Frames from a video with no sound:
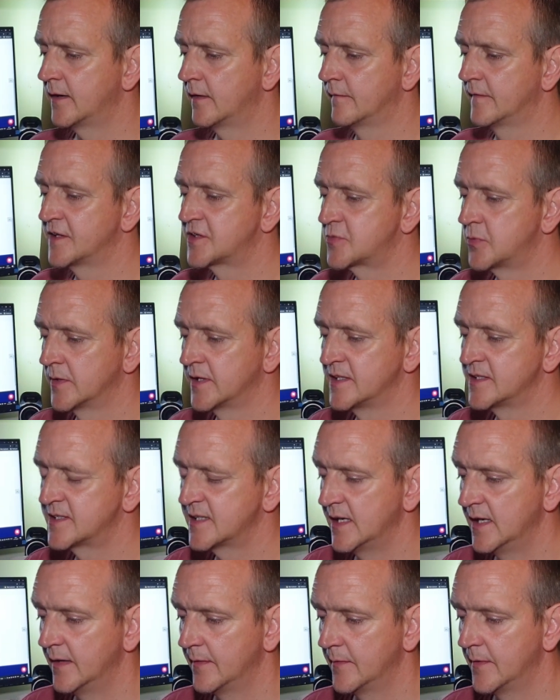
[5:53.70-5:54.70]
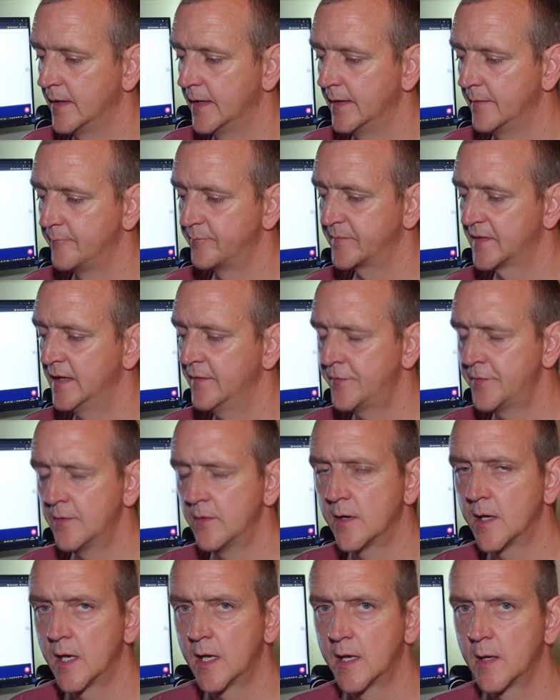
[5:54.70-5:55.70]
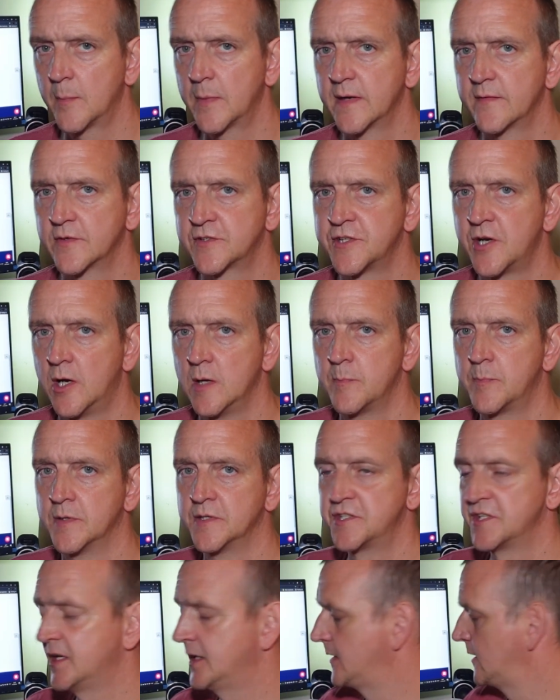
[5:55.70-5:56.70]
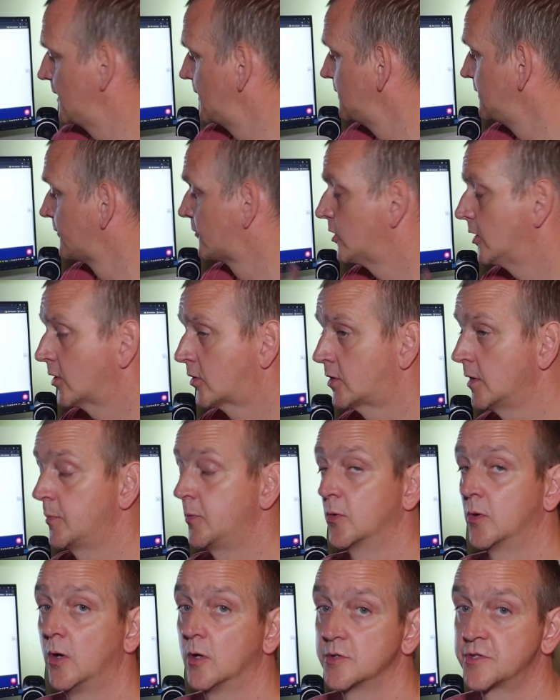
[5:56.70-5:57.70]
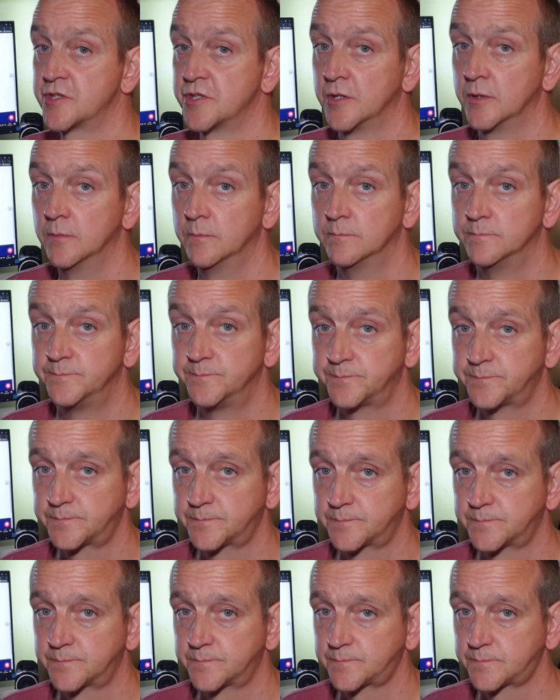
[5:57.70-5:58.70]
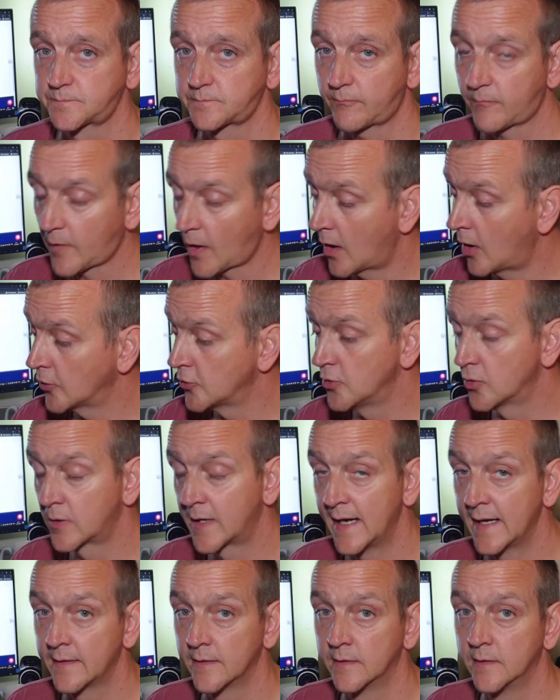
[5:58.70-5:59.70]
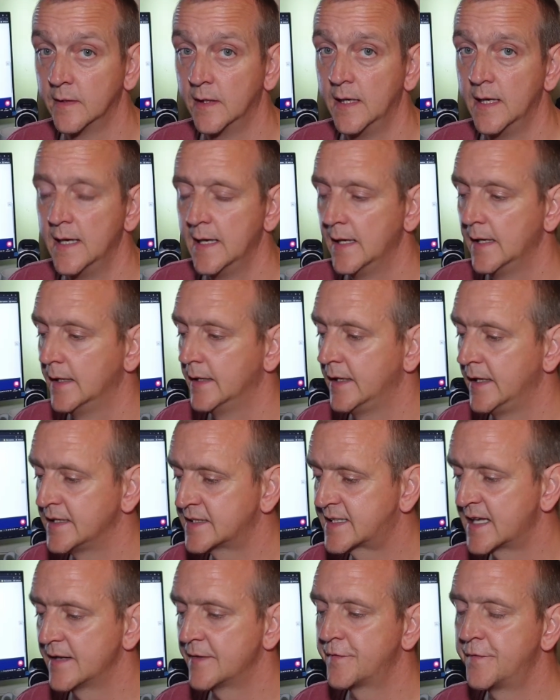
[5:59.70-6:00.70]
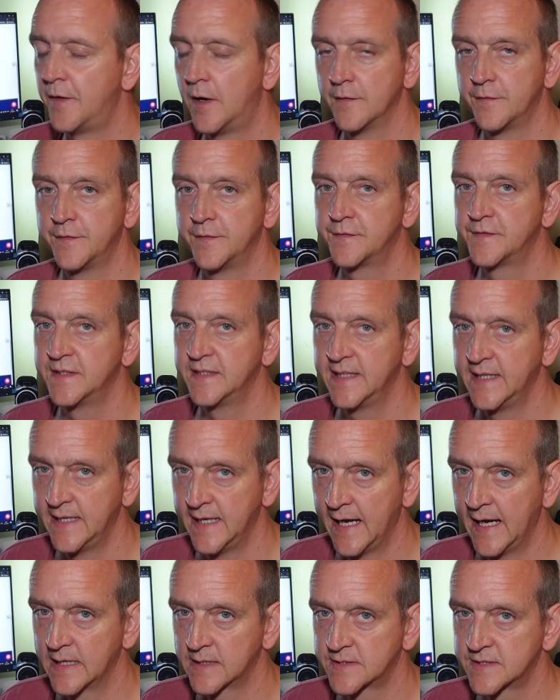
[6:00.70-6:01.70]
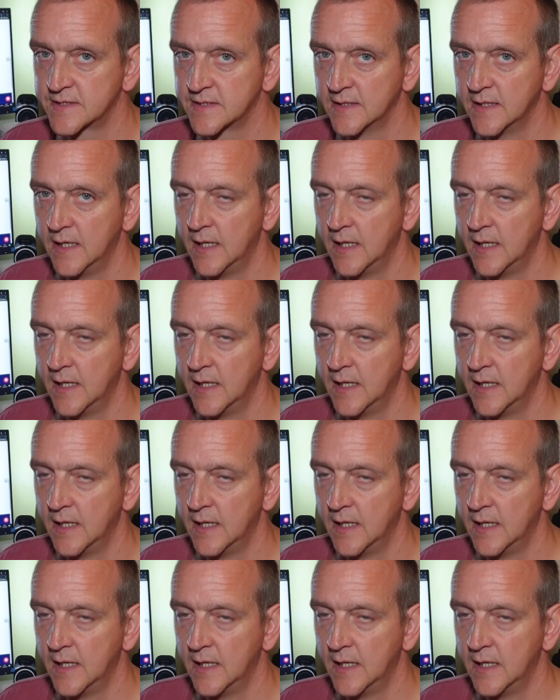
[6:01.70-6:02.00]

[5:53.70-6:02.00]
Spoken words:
on this one is, if you're on a little bit of a tight budget, you've got a Crippled hot shoe on your Canon, is get the 550ex.